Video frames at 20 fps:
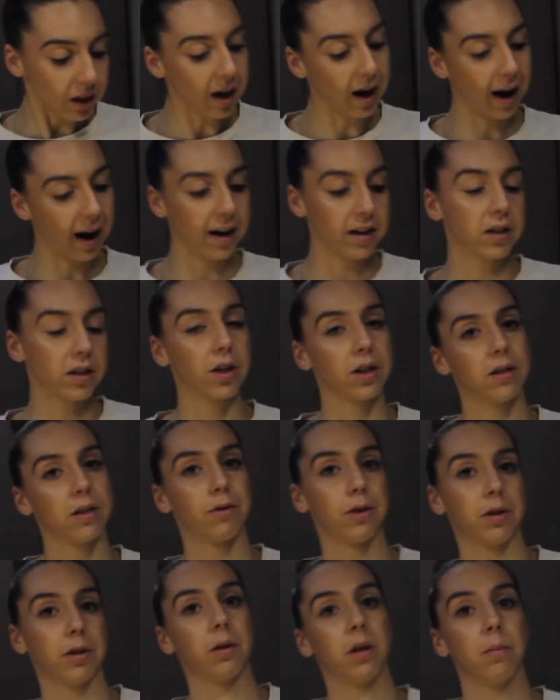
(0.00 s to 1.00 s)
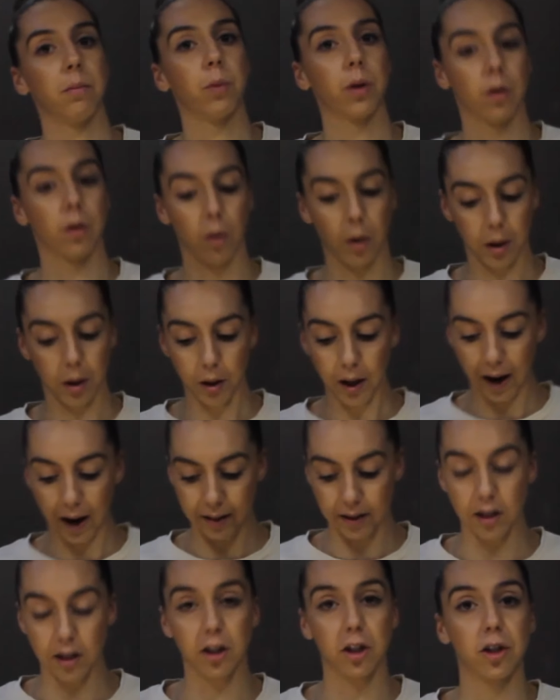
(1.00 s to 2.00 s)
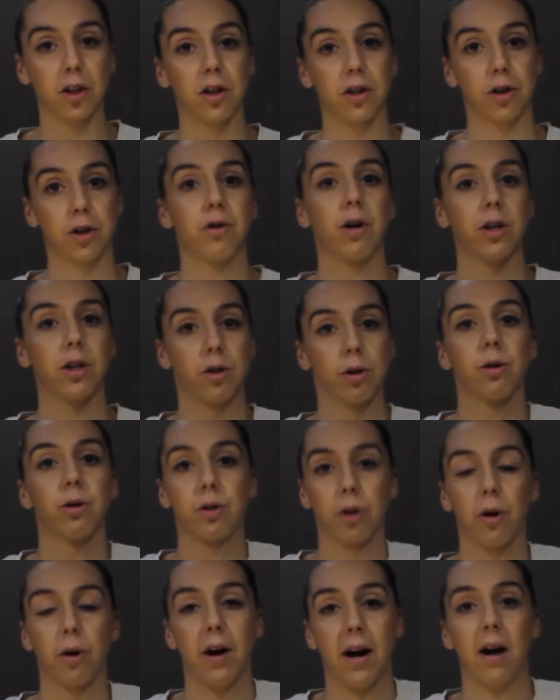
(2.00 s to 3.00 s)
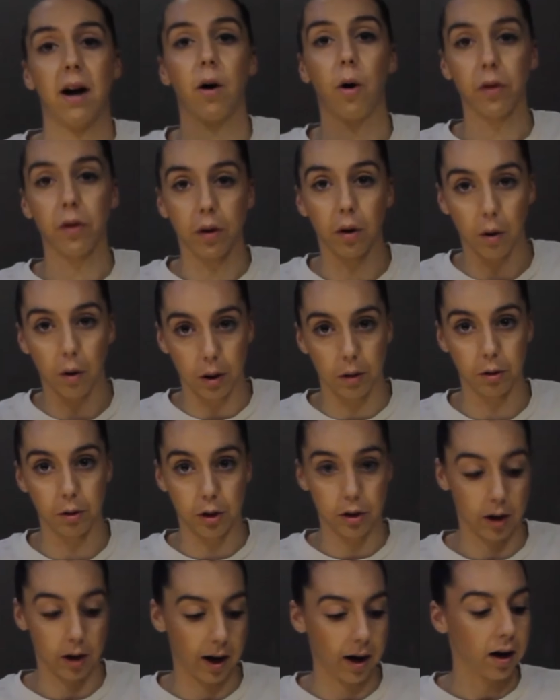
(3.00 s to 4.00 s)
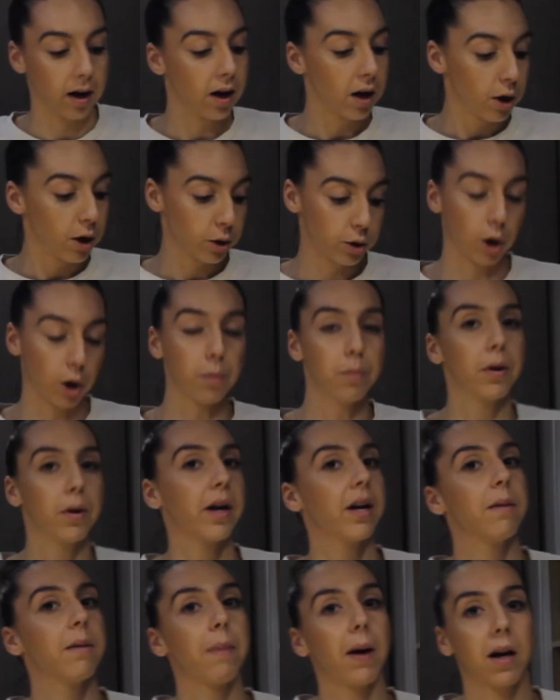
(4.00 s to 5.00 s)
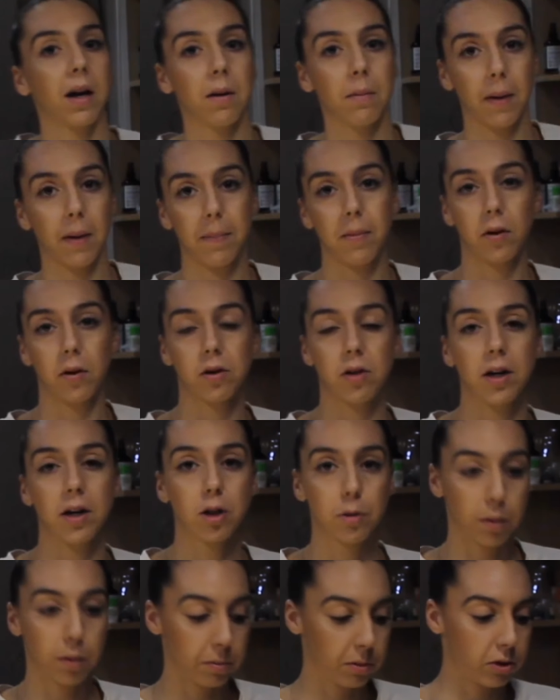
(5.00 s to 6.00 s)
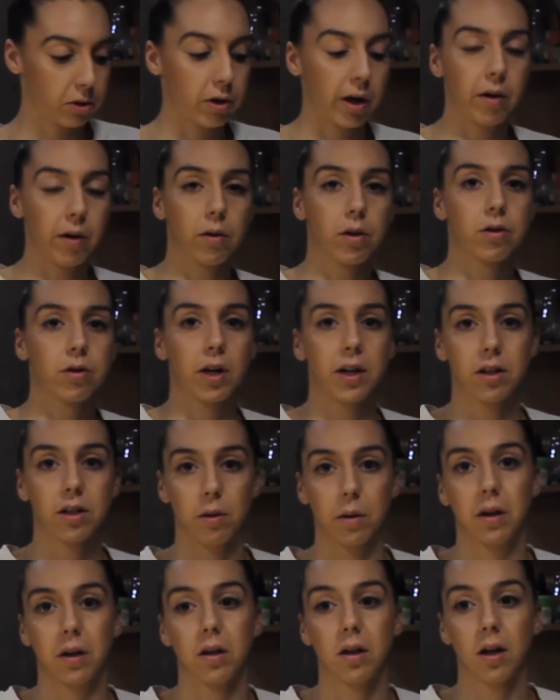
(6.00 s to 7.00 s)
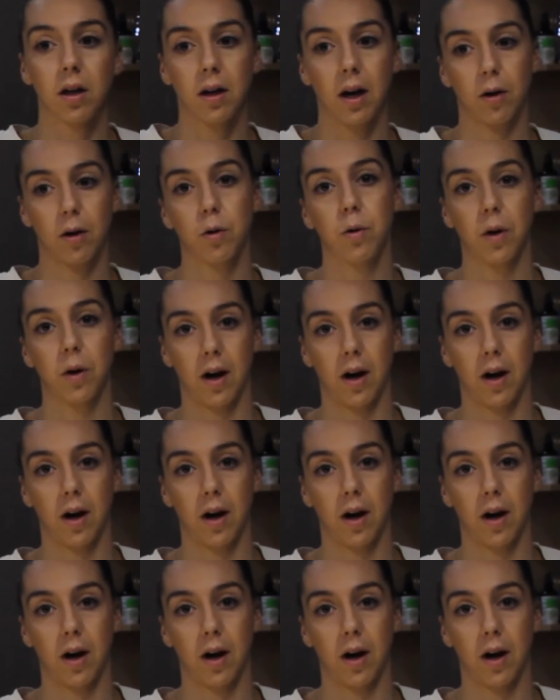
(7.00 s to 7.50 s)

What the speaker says: and drizzle them with oil and then stretch your dough out on the oiled tray. Don't put any baking paper on the tray, just put them straight on the tray so it can cook